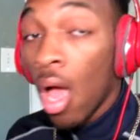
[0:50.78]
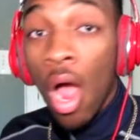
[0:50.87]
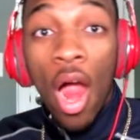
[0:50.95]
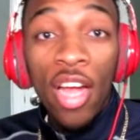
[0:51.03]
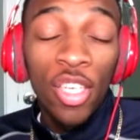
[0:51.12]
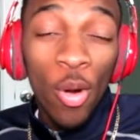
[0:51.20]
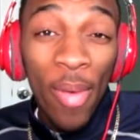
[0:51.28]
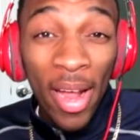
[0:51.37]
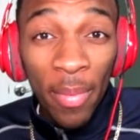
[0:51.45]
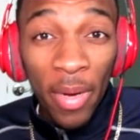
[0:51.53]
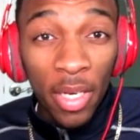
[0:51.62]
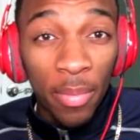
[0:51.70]
All right, so we're
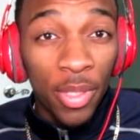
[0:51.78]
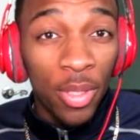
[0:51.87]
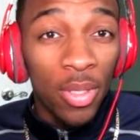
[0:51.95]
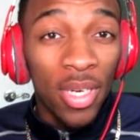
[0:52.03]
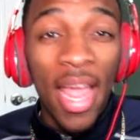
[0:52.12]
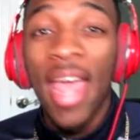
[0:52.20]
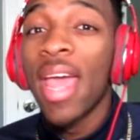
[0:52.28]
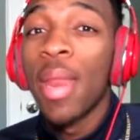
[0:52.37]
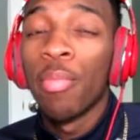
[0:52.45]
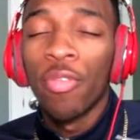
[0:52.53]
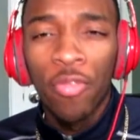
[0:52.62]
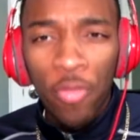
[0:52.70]
back on my computer,
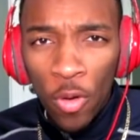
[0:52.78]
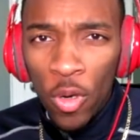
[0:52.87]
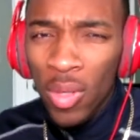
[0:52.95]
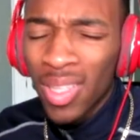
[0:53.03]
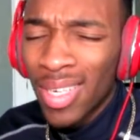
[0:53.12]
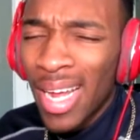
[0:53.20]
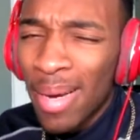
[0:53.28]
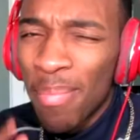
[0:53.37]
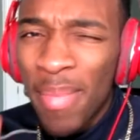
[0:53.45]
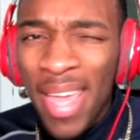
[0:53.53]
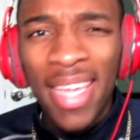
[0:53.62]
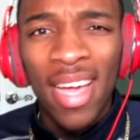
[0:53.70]
and before we learn how to
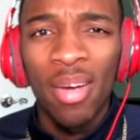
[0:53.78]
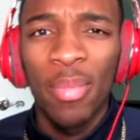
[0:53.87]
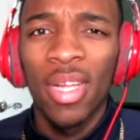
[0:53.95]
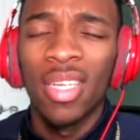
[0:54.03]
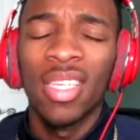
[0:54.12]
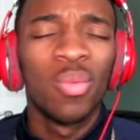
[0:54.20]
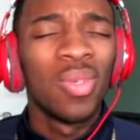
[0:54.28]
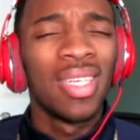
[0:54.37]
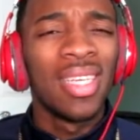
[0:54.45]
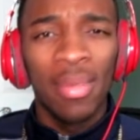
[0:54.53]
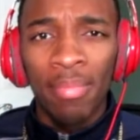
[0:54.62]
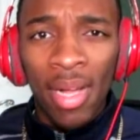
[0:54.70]
make counter melodies, we
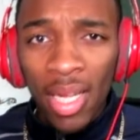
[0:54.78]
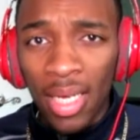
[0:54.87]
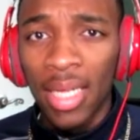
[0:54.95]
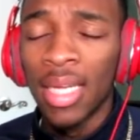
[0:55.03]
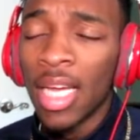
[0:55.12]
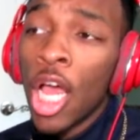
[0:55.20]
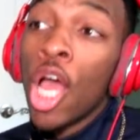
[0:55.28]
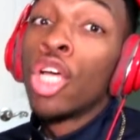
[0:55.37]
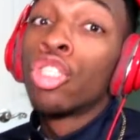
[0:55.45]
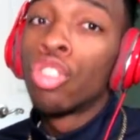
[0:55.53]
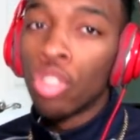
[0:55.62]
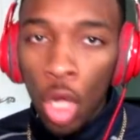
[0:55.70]
need a melody.
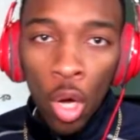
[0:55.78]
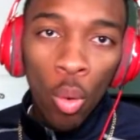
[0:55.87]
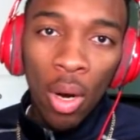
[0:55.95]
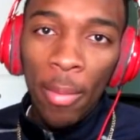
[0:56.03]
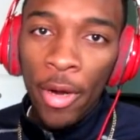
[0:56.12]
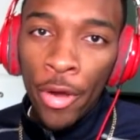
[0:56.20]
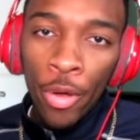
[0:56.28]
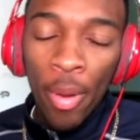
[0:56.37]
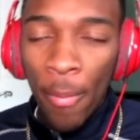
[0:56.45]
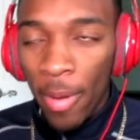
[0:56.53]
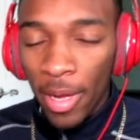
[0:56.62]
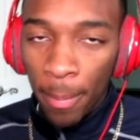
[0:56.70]
So what I'm gonna do, I'm
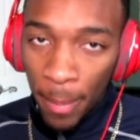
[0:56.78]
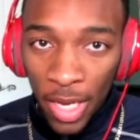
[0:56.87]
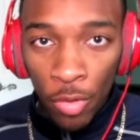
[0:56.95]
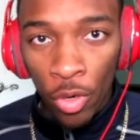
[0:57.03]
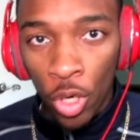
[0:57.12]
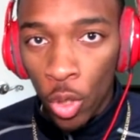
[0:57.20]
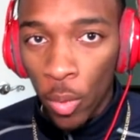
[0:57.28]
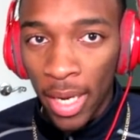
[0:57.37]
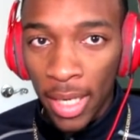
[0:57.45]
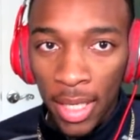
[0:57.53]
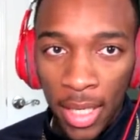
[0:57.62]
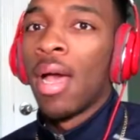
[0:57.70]
gonna make a beat real
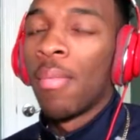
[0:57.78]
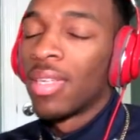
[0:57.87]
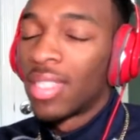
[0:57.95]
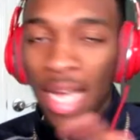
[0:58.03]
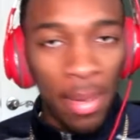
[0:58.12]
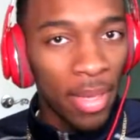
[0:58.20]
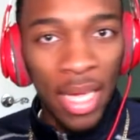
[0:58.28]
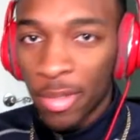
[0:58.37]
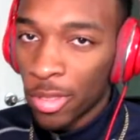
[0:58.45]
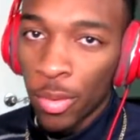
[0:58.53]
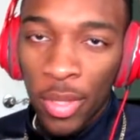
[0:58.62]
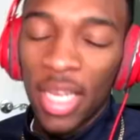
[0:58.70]
quick. I'm gonna time lapse
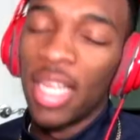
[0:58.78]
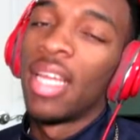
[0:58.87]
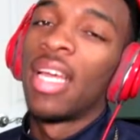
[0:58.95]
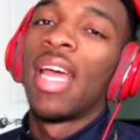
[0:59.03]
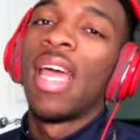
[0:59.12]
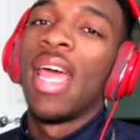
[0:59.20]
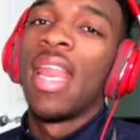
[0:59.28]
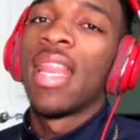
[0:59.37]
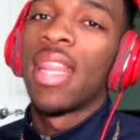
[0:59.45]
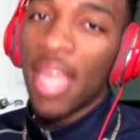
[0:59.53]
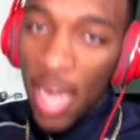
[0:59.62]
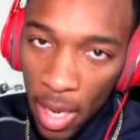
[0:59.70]
through it,
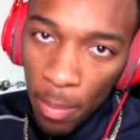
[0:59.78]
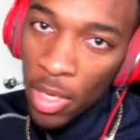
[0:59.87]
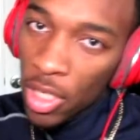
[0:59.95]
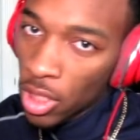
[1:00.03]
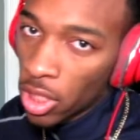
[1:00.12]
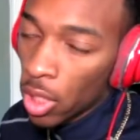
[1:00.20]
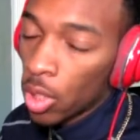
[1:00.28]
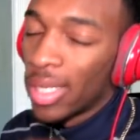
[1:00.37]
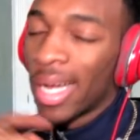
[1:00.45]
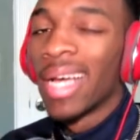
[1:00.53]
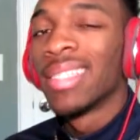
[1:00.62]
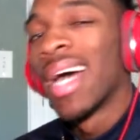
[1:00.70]
and then I'm gonna show you
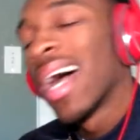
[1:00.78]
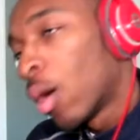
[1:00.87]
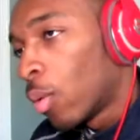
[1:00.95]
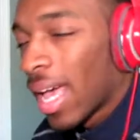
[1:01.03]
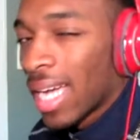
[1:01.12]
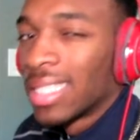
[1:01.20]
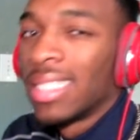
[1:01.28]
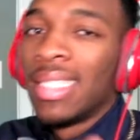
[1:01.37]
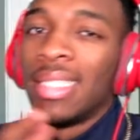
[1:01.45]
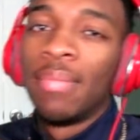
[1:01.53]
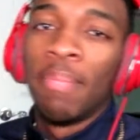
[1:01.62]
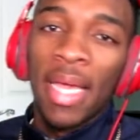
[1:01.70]
guys how we actually
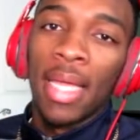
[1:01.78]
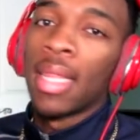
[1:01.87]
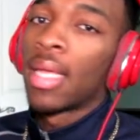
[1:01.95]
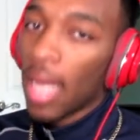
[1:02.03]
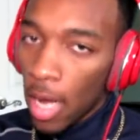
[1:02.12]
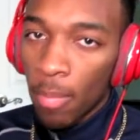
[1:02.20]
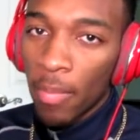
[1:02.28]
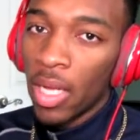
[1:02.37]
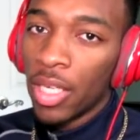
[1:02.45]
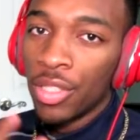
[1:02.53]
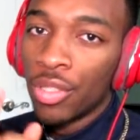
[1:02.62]
make the counter melody.